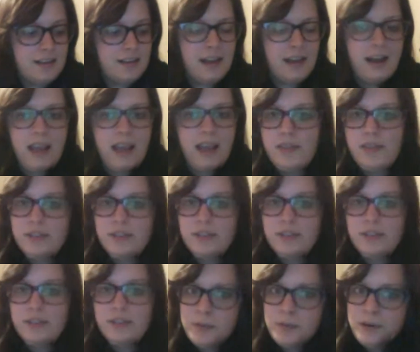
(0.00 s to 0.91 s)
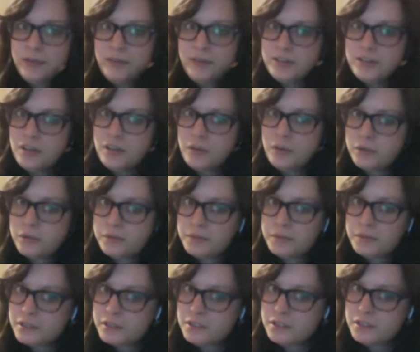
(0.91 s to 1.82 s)
And I have, like, a couple other Star Wars
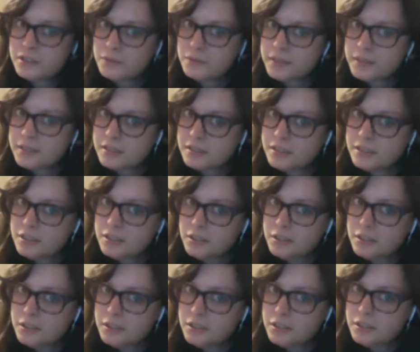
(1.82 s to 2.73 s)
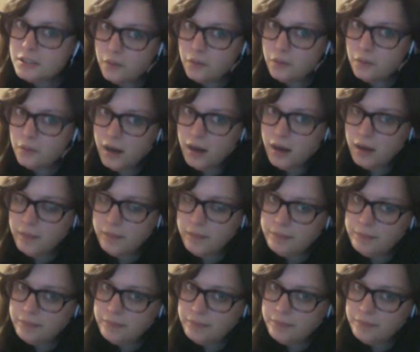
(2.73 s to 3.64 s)
books to read, too,
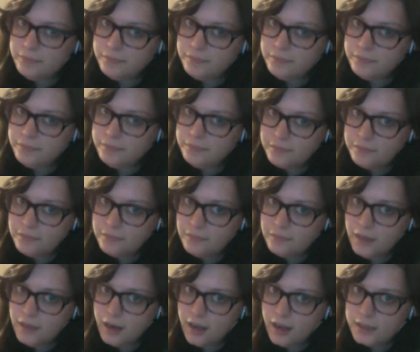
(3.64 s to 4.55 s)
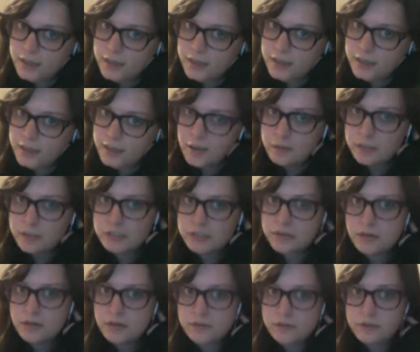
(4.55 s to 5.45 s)
that actually we'll probably do
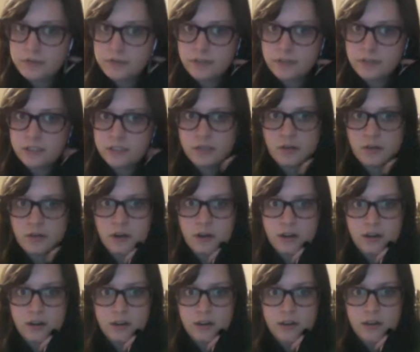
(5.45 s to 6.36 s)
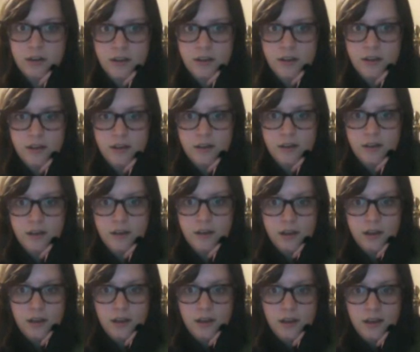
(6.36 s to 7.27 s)
after we finish Thrawn.
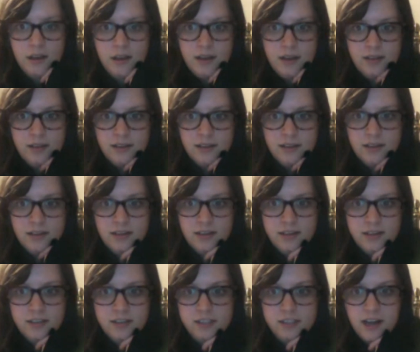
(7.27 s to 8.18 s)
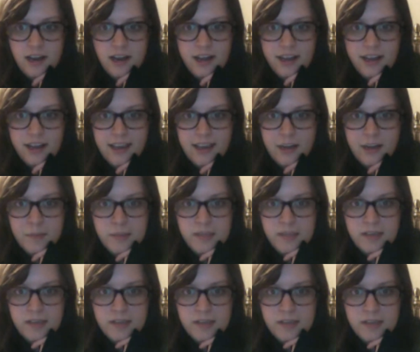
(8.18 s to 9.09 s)
Like, Jedi
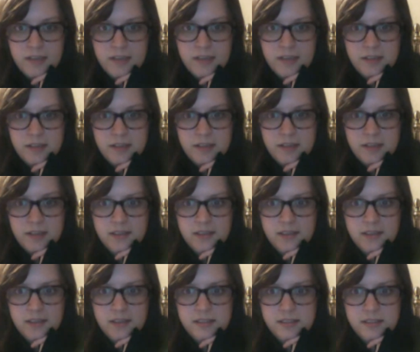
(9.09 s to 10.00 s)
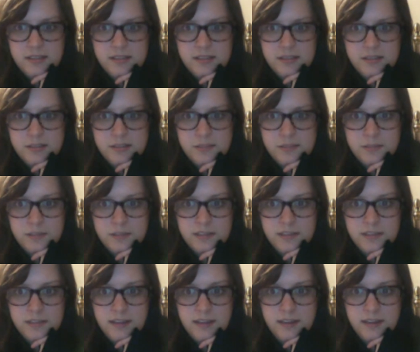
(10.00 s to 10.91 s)
Academy, I think it is. Something like
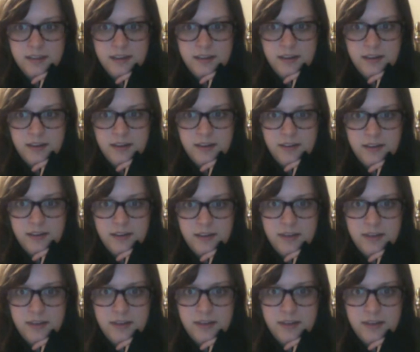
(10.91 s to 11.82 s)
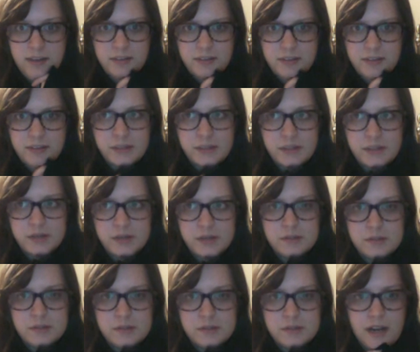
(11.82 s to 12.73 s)
that. I don't know. I have the first one of those.
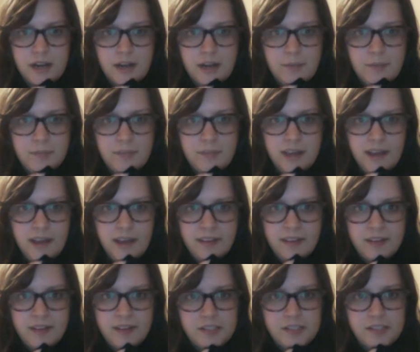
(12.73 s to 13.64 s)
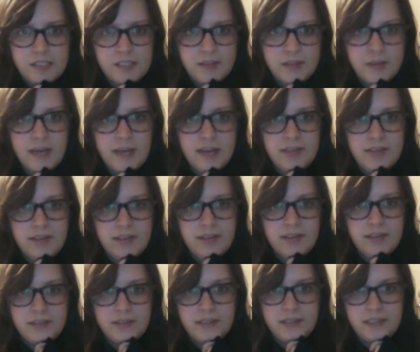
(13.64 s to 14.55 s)
But yeah, like I was just like, why haven't I
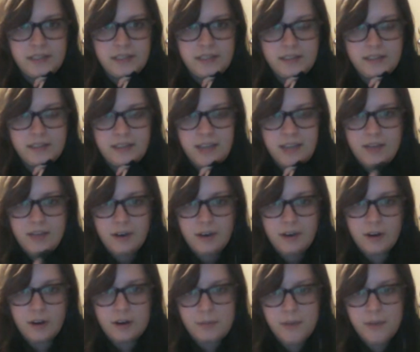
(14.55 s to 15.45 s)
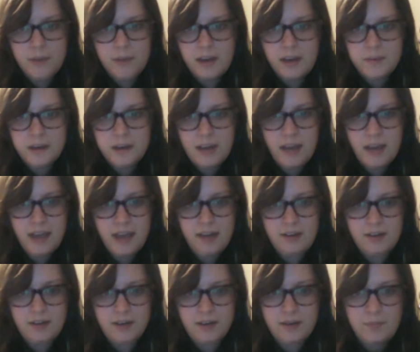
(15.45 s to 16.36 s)
really like I've heard about it, but I hadn't
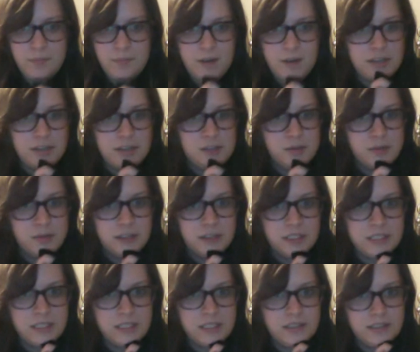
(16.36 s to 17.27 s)
heard much really.